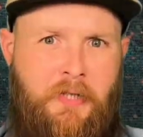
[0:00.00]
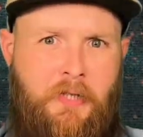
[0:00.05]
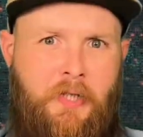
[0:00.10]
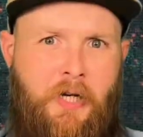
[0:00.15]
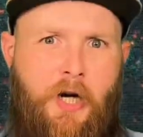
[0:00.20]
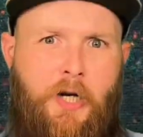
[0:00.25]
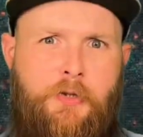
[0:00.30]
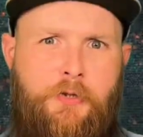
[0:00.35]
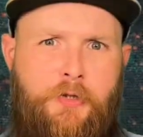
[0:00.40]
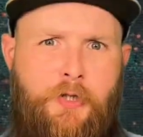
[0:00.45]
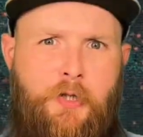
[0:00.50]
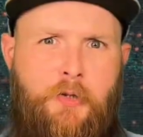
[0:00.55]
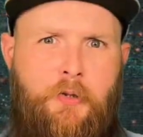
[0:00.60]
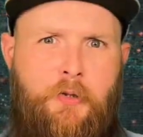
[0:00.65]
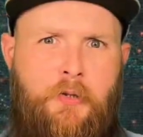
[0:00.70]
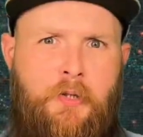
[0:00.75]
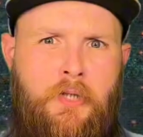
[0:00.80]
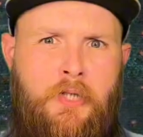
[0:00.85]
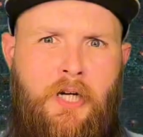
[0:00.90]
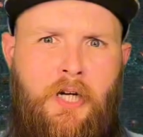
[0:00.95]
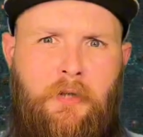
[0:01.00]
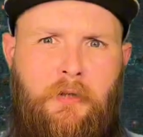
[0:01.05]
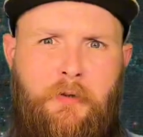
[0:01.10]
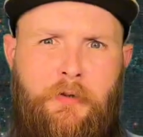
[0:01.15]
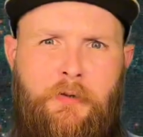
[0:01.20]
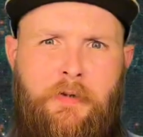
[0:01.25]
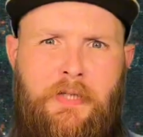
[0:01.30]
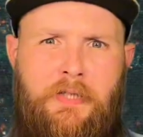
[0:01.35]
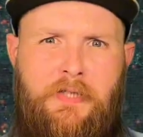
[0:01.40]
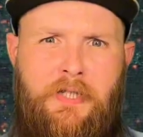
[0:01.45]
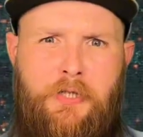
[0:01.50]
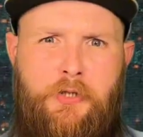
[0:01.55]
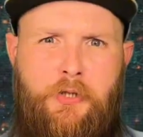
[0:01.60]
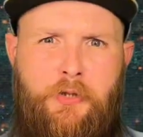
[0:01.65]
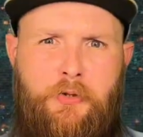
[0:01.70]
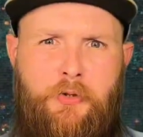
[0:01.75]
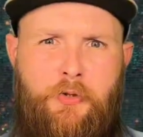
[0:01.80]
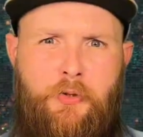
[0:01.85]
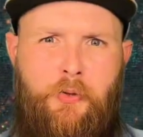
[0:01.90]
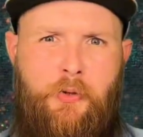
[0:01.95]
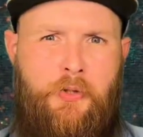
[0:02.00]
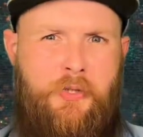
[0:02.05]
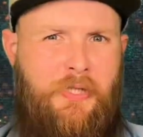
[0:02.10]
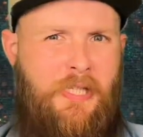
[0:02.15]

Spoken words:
Also, a clear ignition source